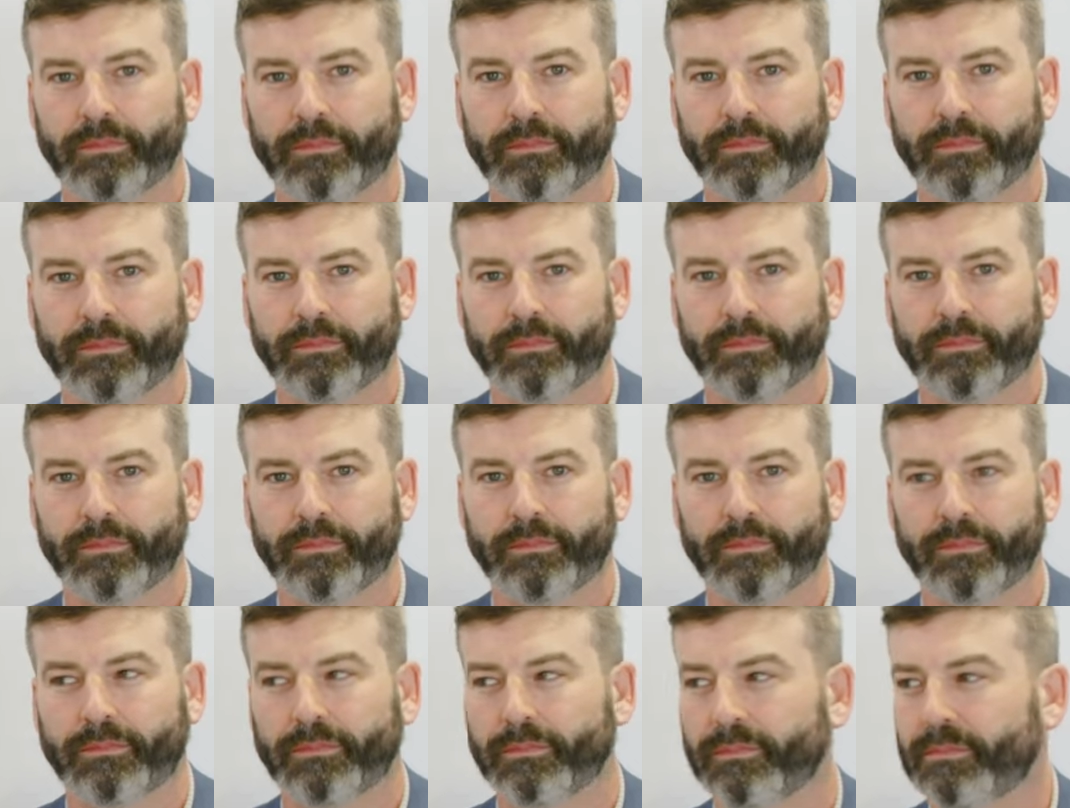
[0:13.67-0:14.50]

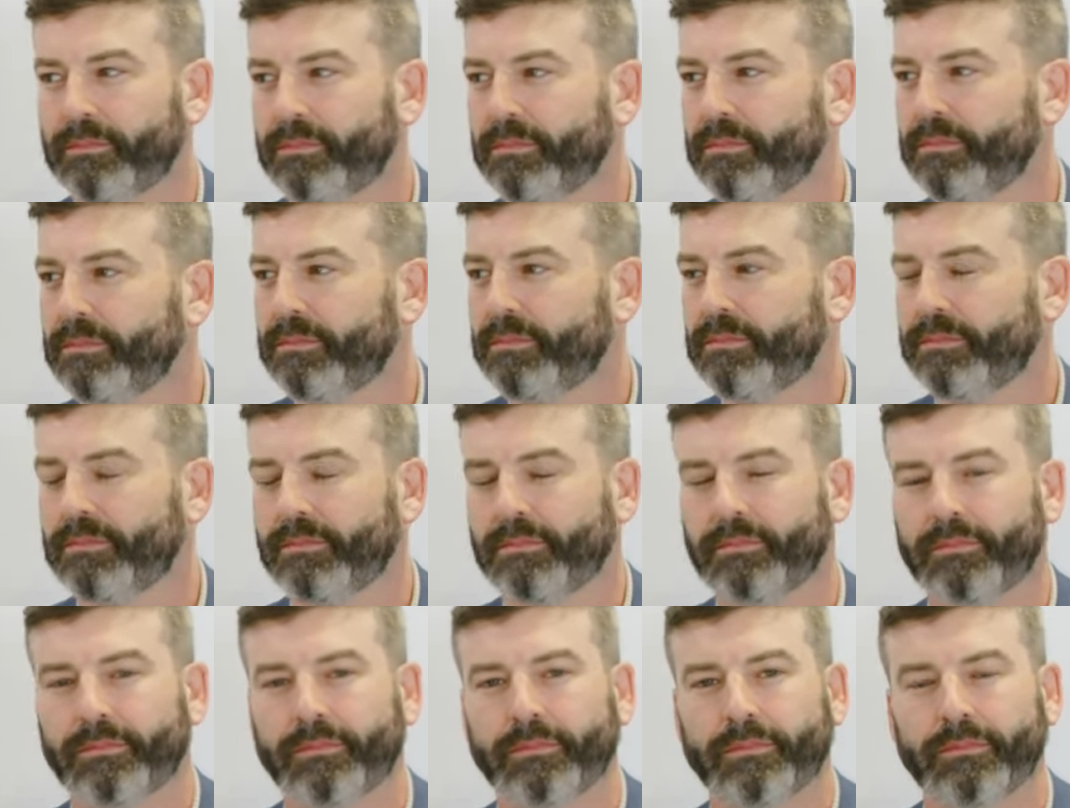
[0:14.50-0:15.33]

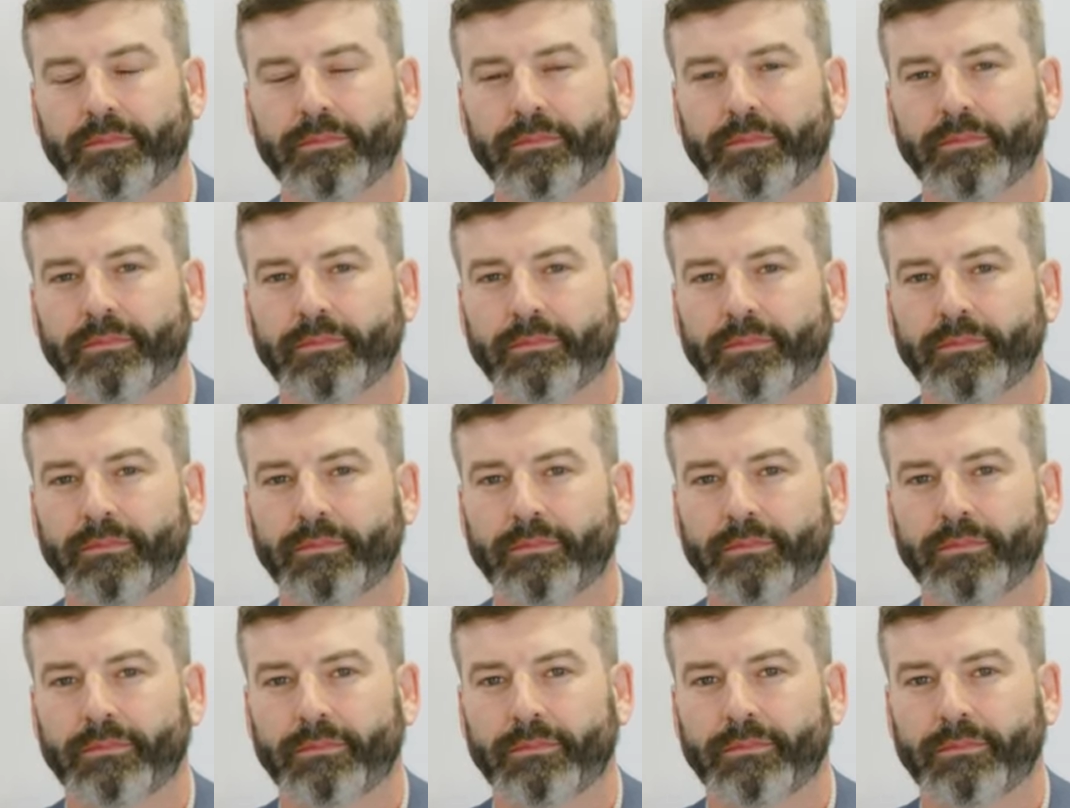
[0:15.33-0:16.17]

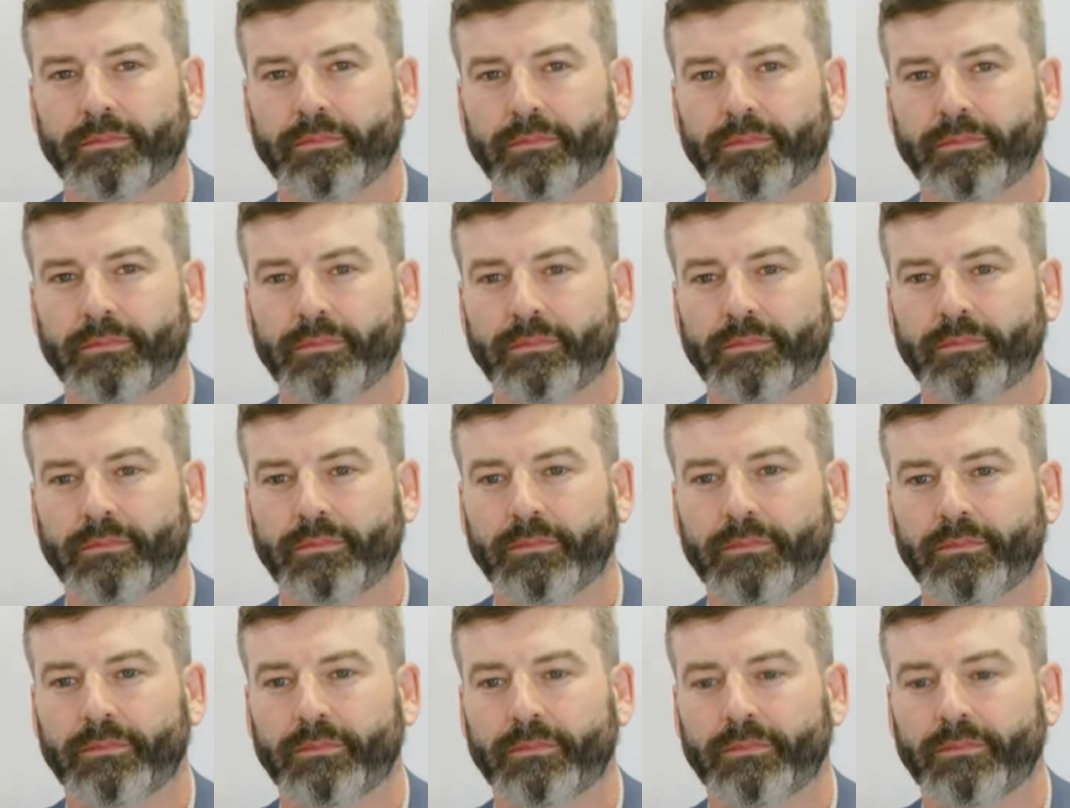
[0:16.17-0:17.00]

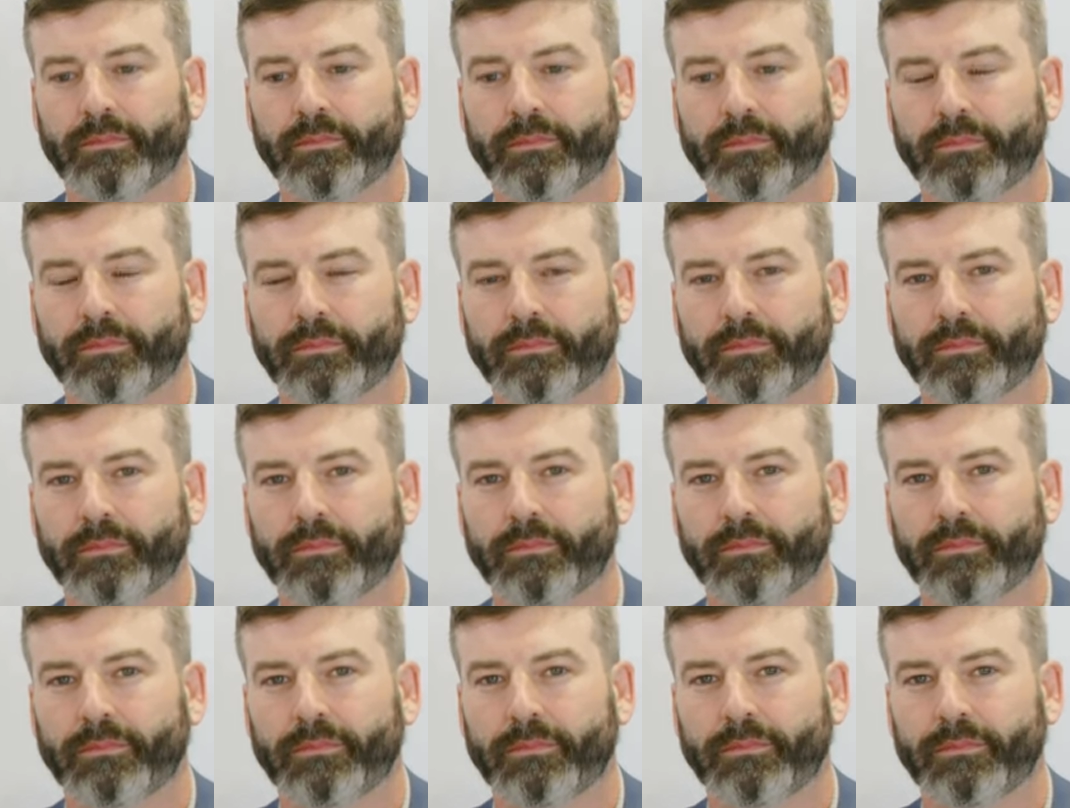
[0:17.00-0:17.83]

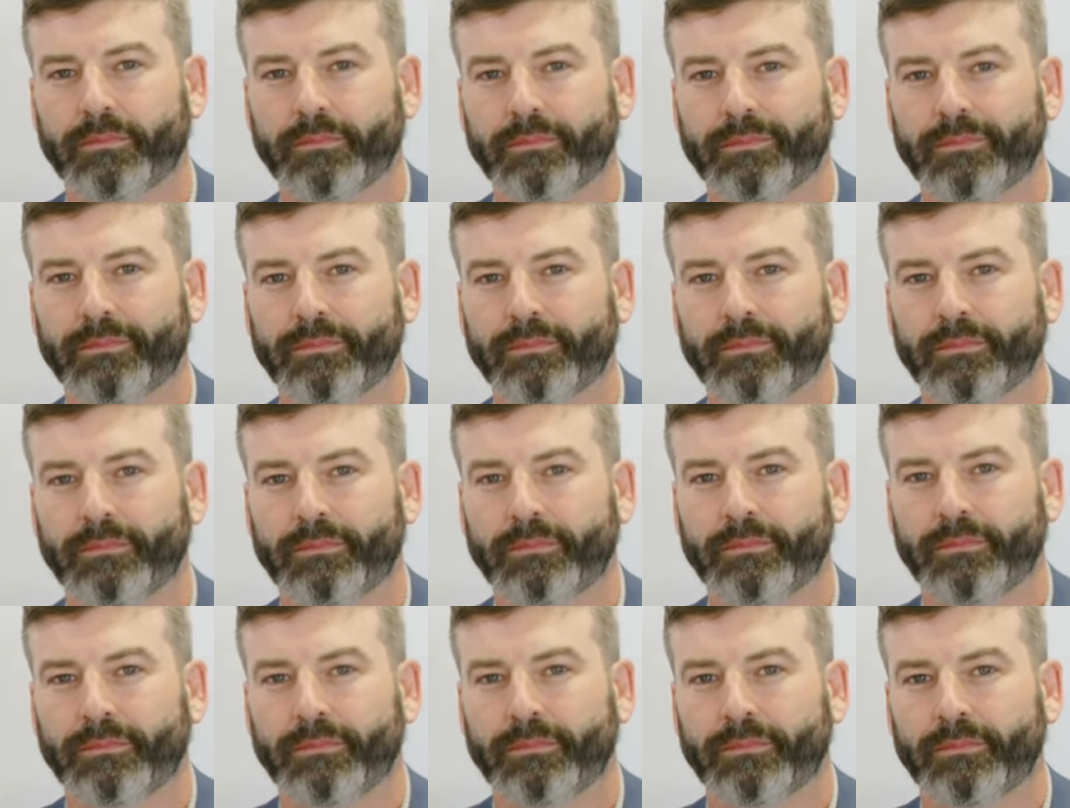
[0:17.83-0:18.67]

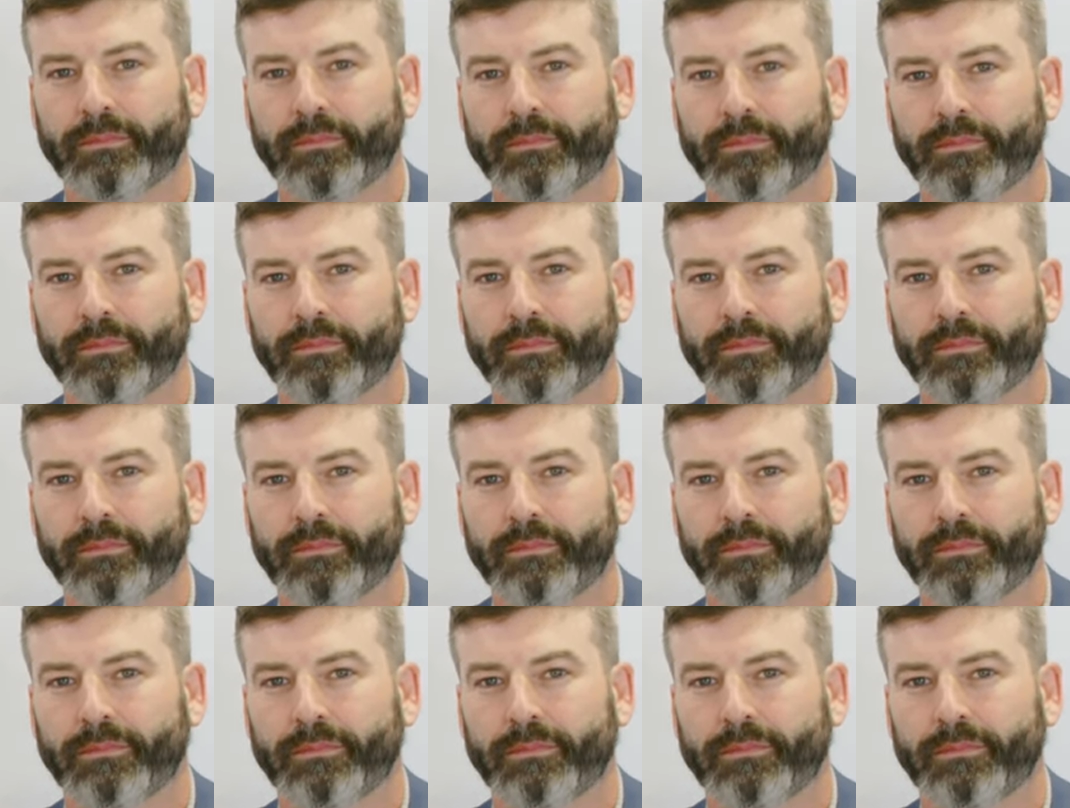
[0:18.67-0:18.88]
(silent)